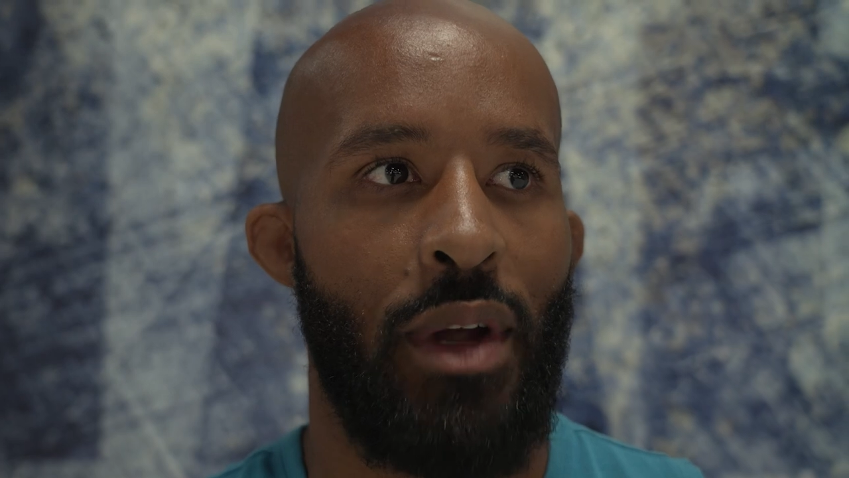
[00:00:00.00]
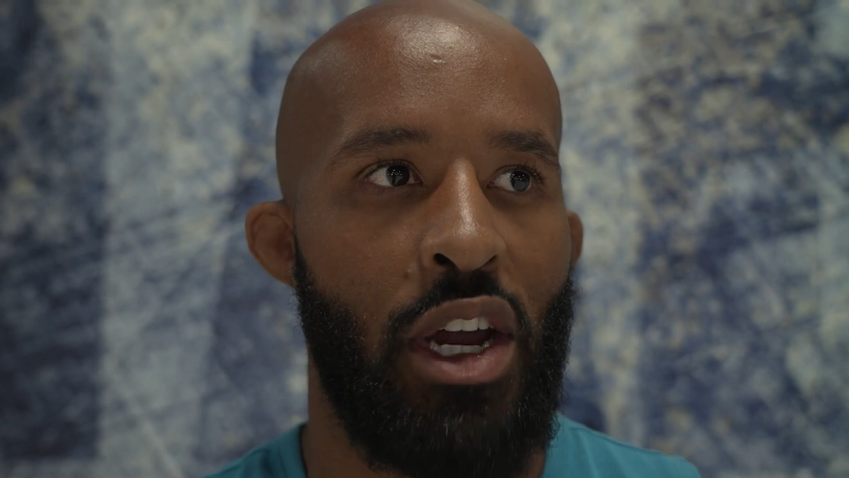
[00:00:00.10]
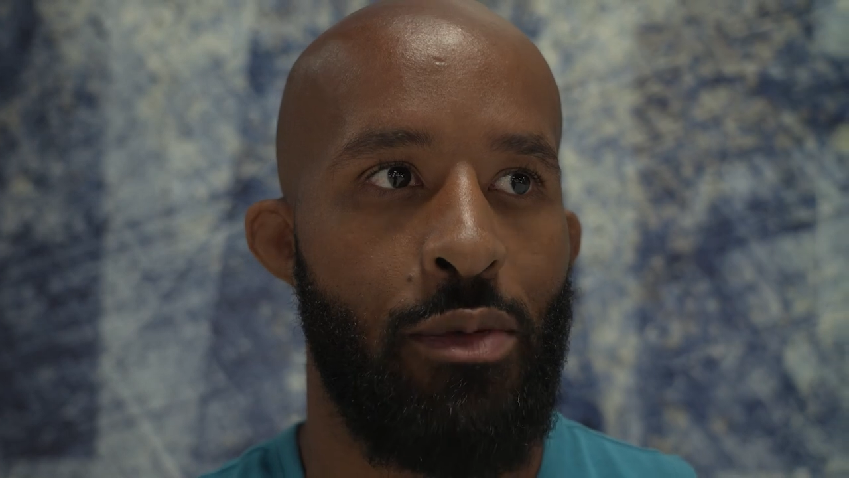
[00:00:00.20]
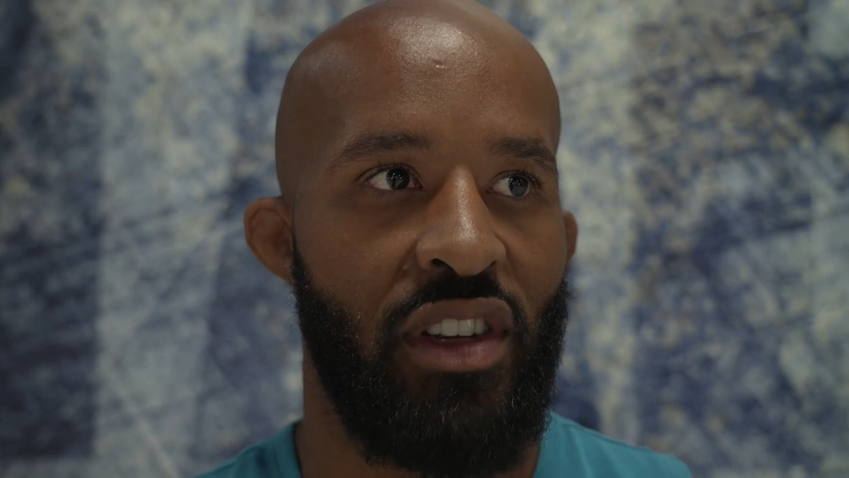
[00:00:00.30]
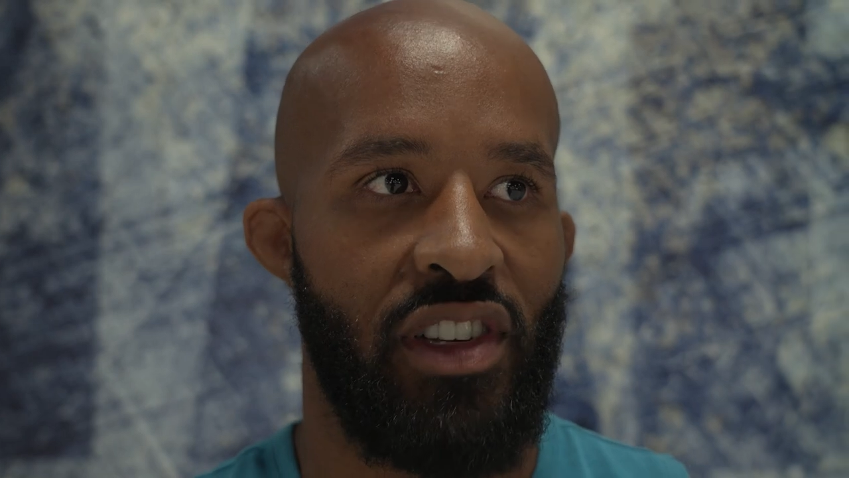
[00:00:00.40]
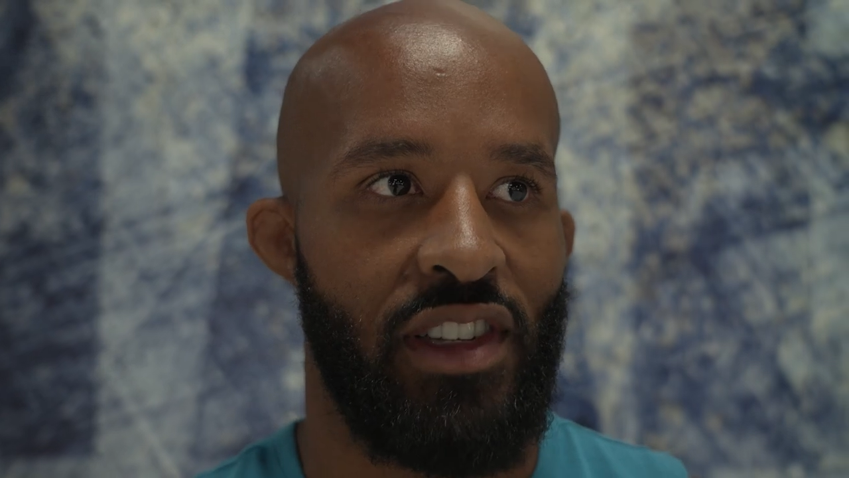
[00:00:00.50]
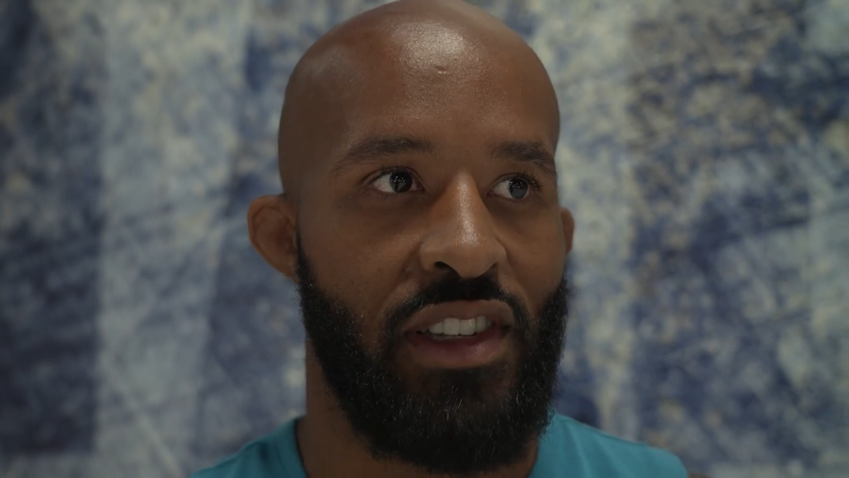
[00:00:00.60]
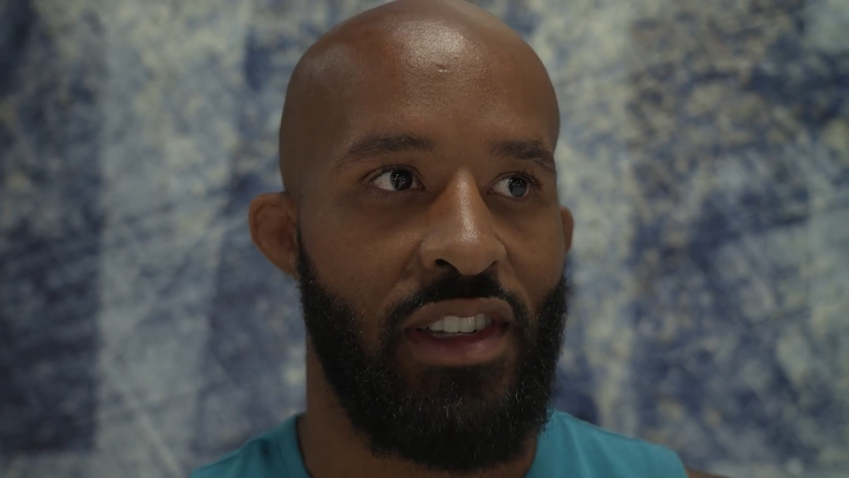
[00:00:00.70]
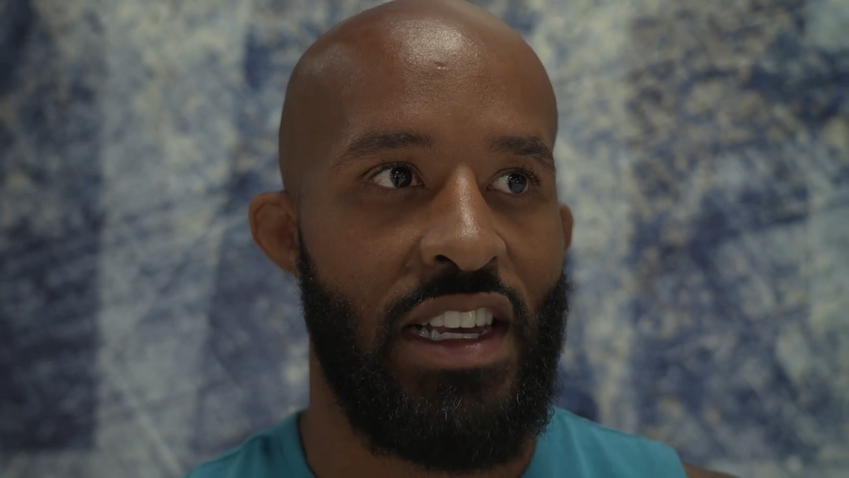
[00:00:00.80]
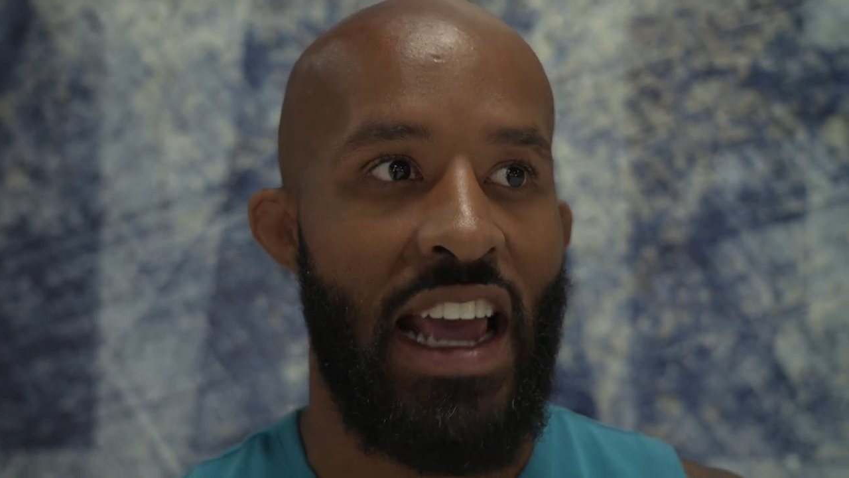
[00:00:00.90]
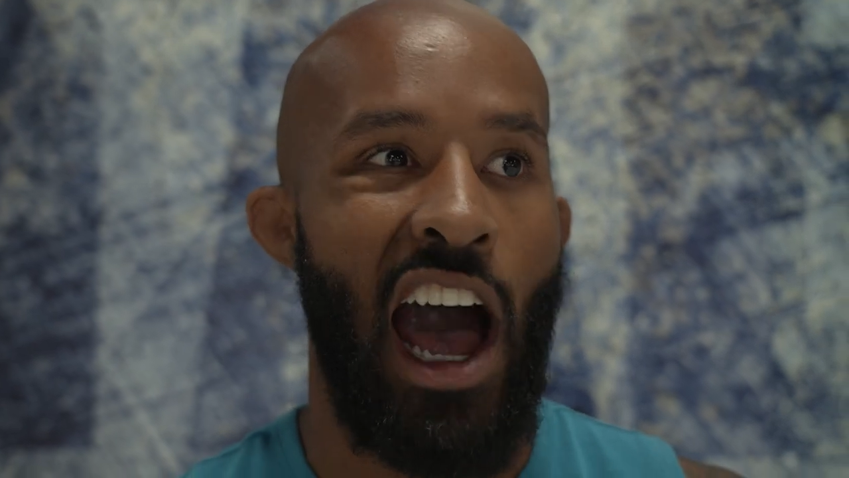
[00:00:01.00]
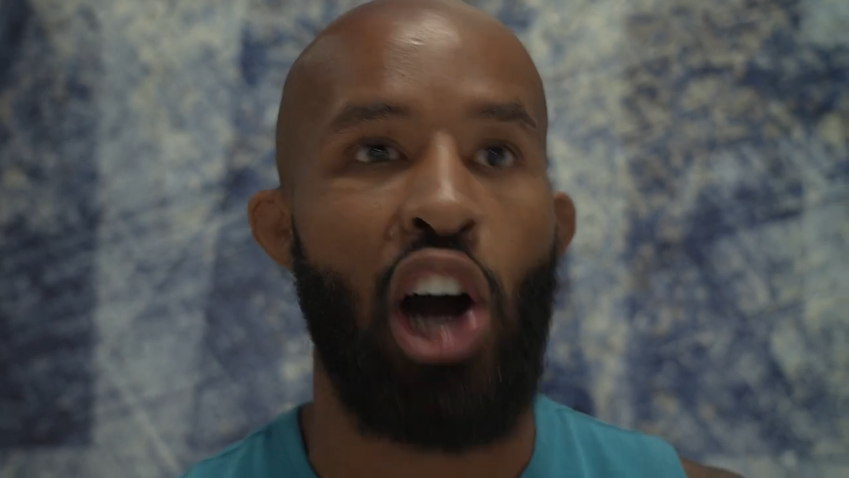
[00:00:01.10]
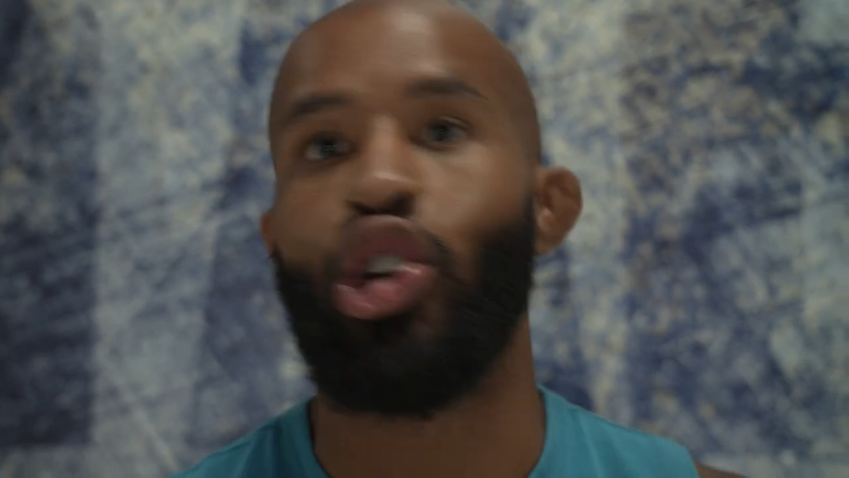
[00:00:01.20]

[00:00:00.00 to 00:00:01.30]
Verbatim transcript: from Henry is to see how